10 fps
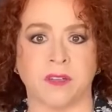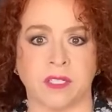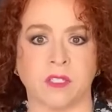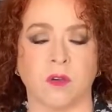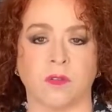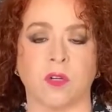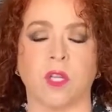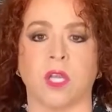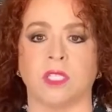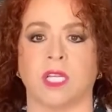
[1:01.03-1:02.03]
go for a
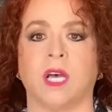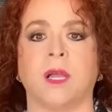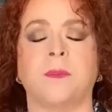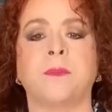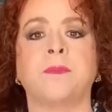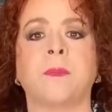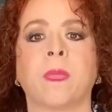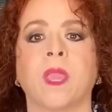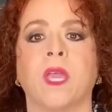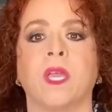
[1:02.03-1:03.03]
long time,
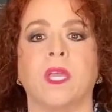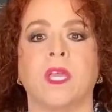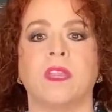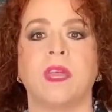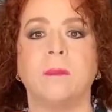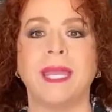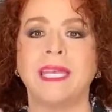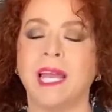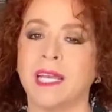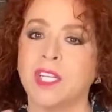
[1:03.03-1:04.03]
they may
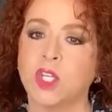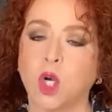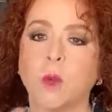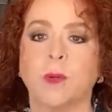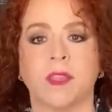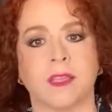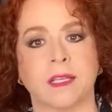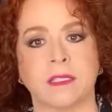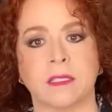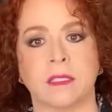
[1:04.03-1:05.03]
not interpret
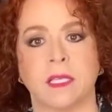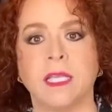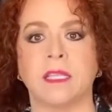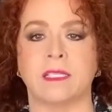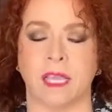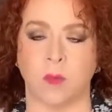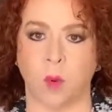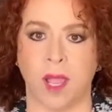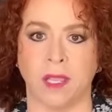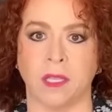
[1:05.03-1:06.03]
things in the same
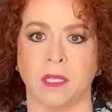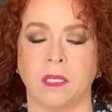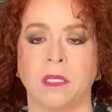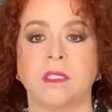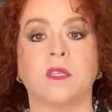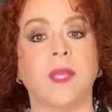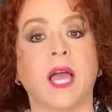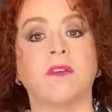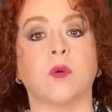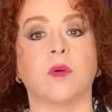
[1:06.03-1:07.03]
way. So we have
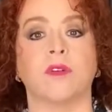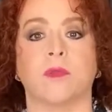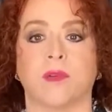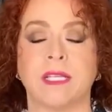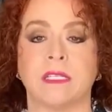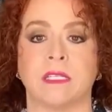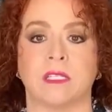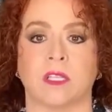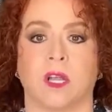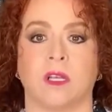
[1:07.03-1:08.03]
an Order of Precedence
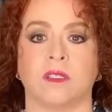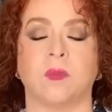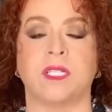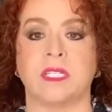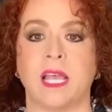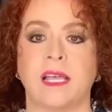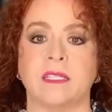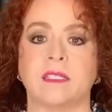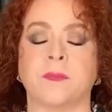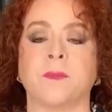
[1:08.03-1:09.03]
Clause, which
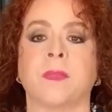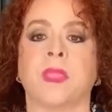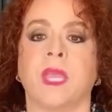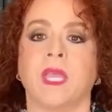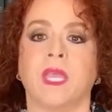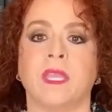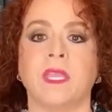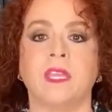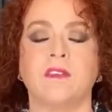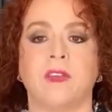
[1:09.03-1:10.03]
says, in the
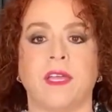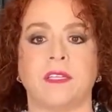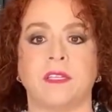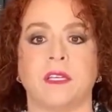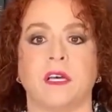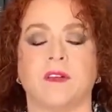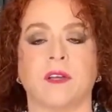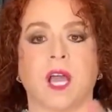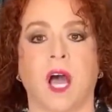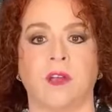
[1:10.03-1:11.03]
event of a
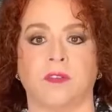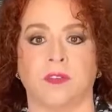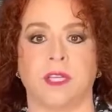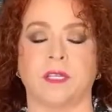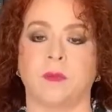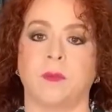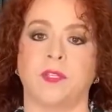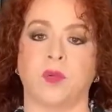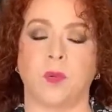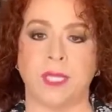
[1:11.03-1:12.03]
conflict
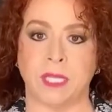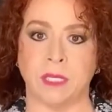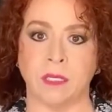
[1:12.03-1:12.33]
between,